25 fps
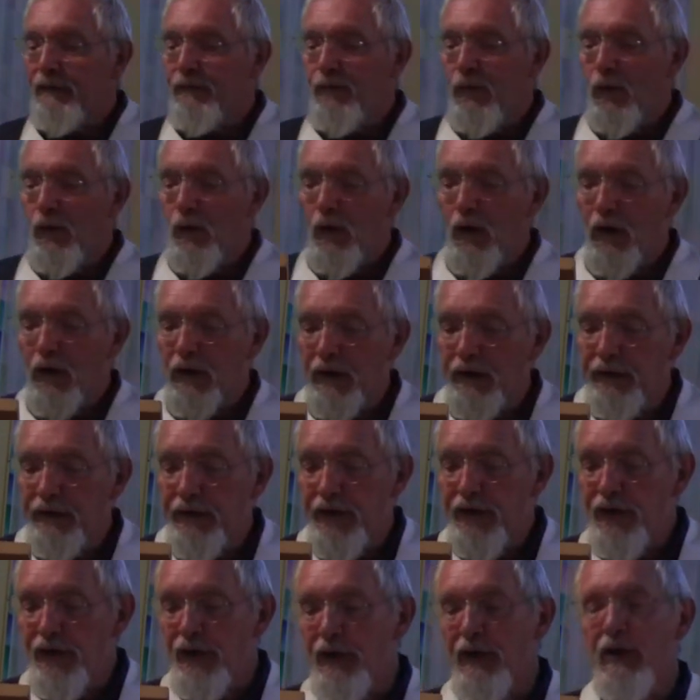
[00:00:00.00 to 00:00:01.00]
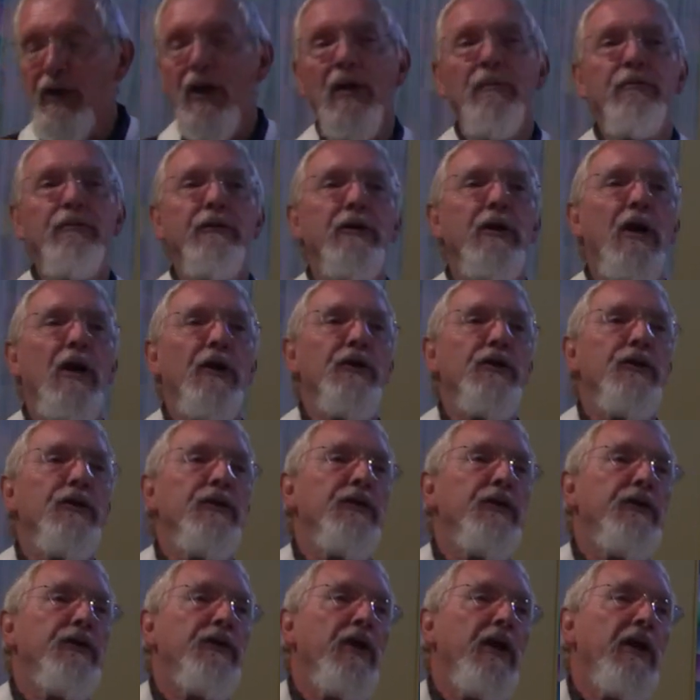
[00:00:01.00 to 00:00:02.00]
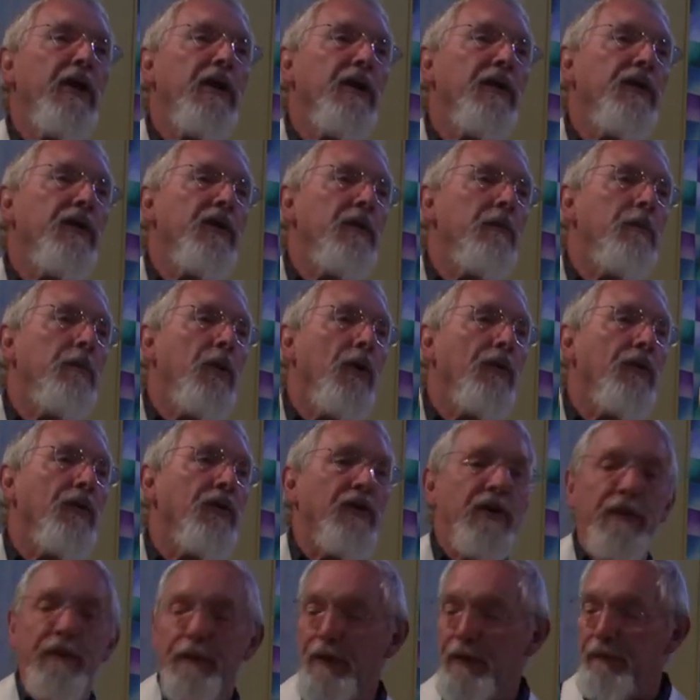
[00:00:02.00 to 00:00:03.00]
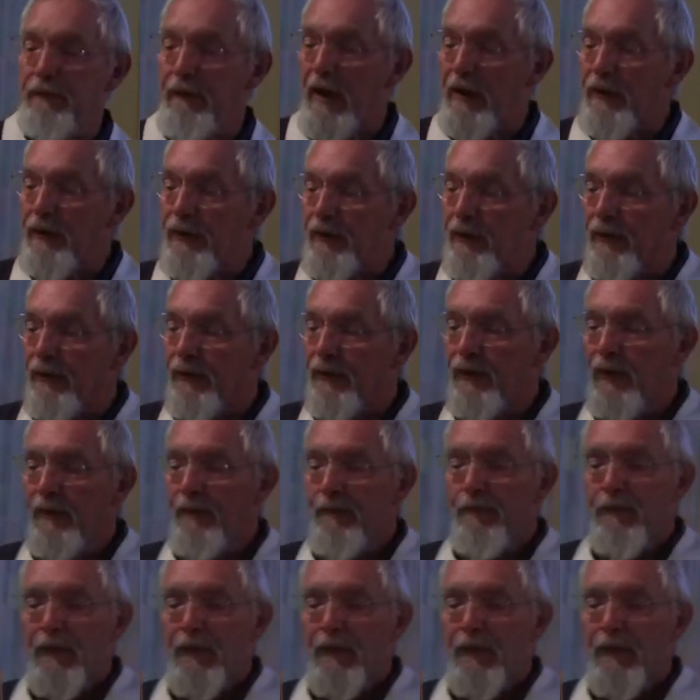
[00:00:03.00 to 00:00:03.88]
for conditioned co-production to take us in positive directions.